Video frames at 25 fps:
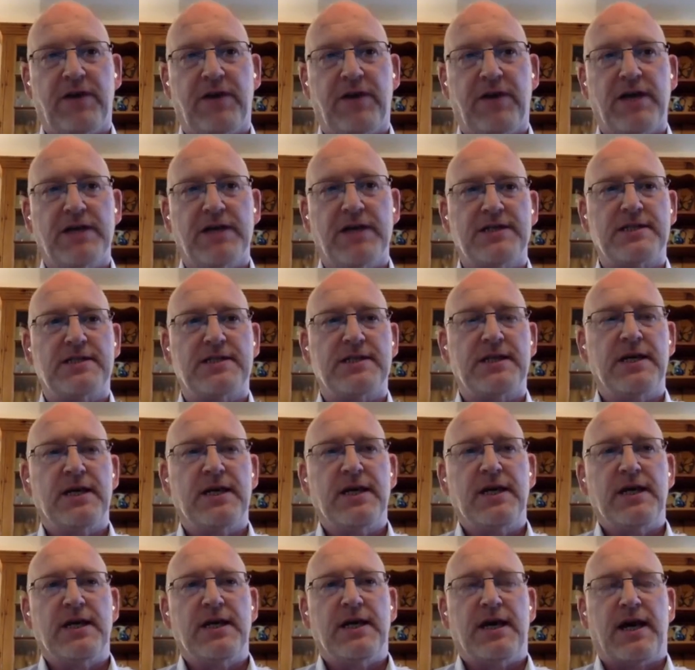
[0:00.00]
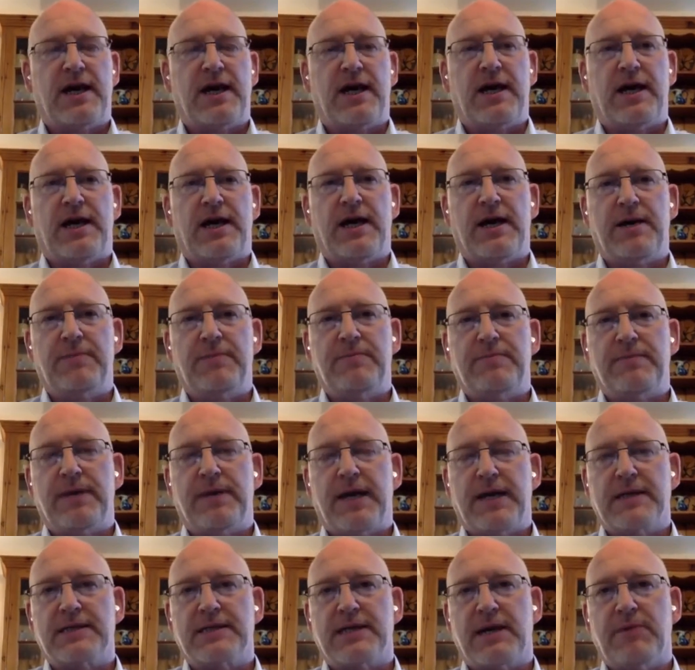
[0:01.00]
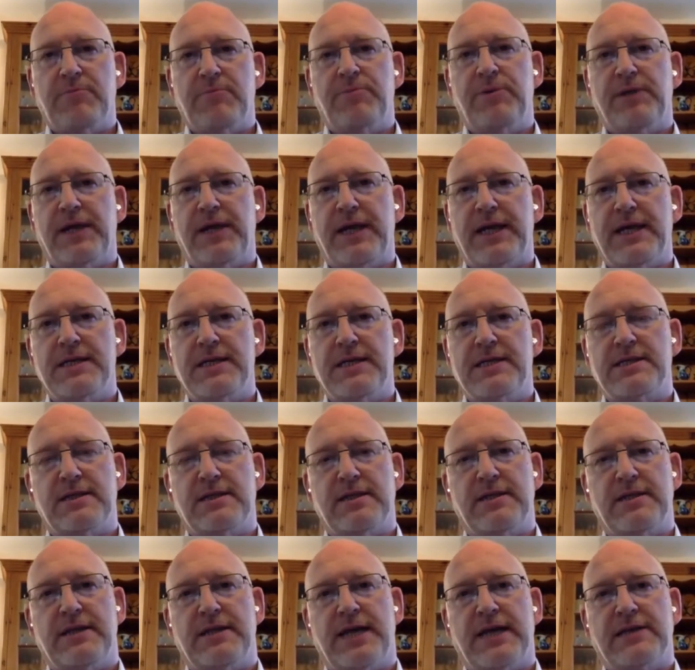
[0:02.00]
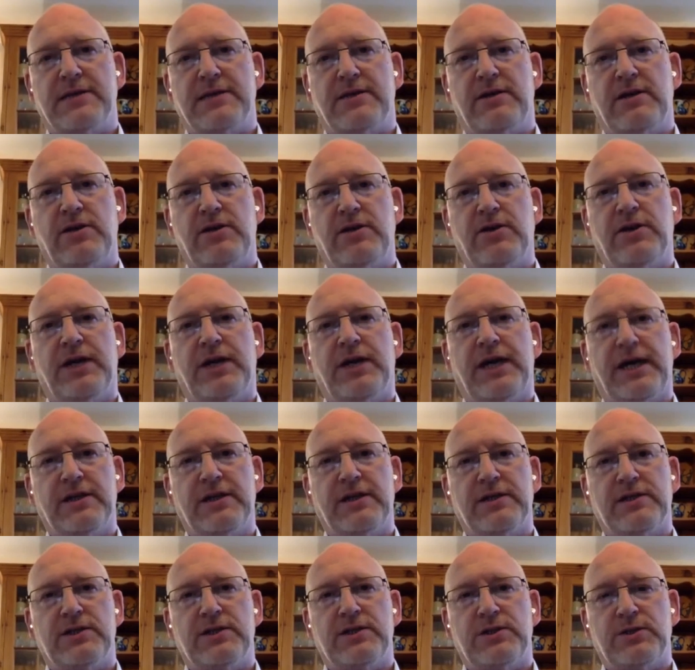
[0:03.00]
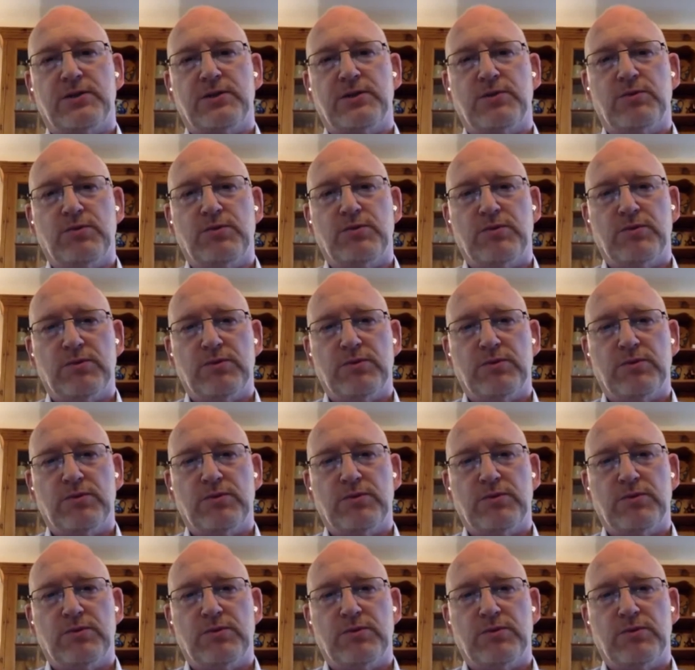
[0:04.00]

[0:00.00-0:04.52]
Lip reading: us, as companies that are looking to